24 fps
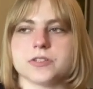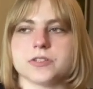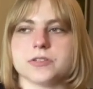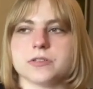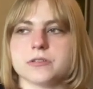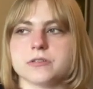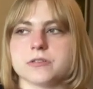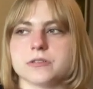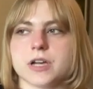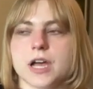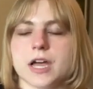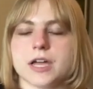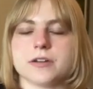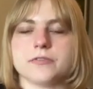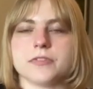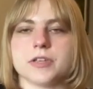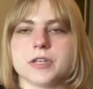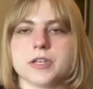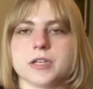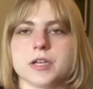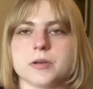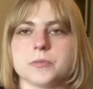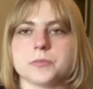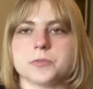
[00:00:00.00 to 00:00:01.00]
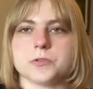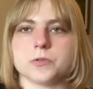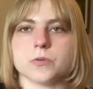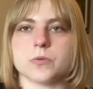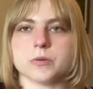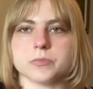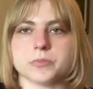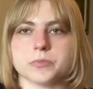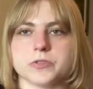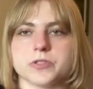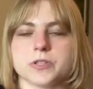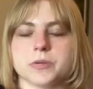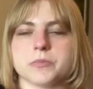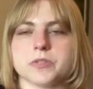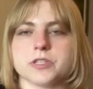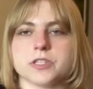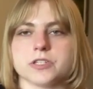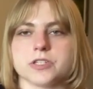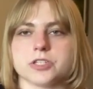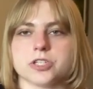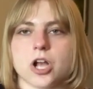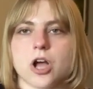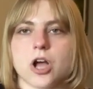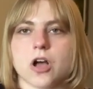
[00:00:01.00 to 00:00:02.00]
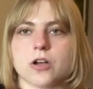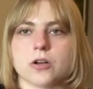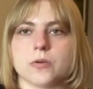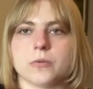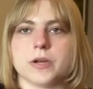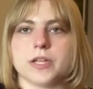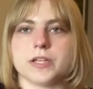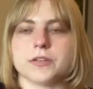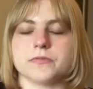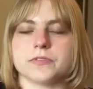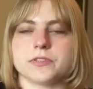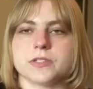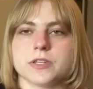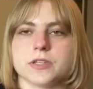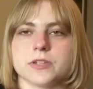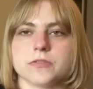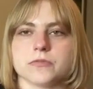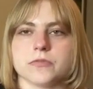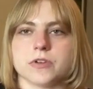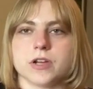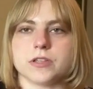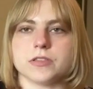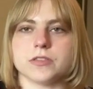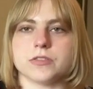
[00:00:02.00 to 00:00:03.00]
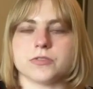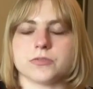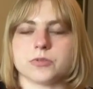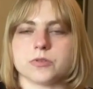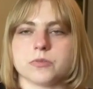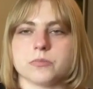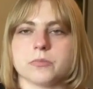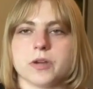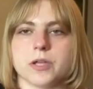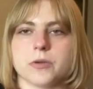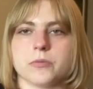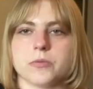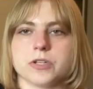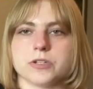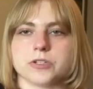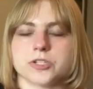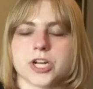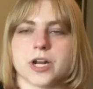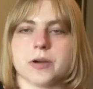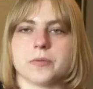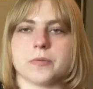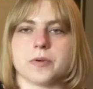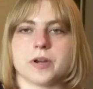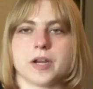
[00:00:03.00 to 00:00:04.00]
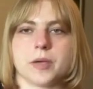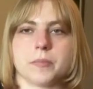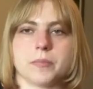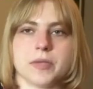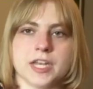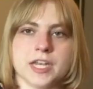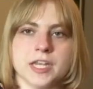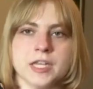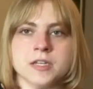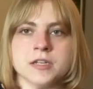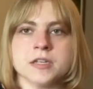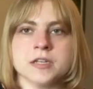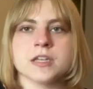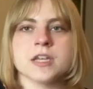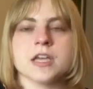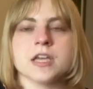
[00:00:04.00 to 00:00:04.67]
to kind of like absorb some of the shock waves that run through my wheelchair when I'm in it.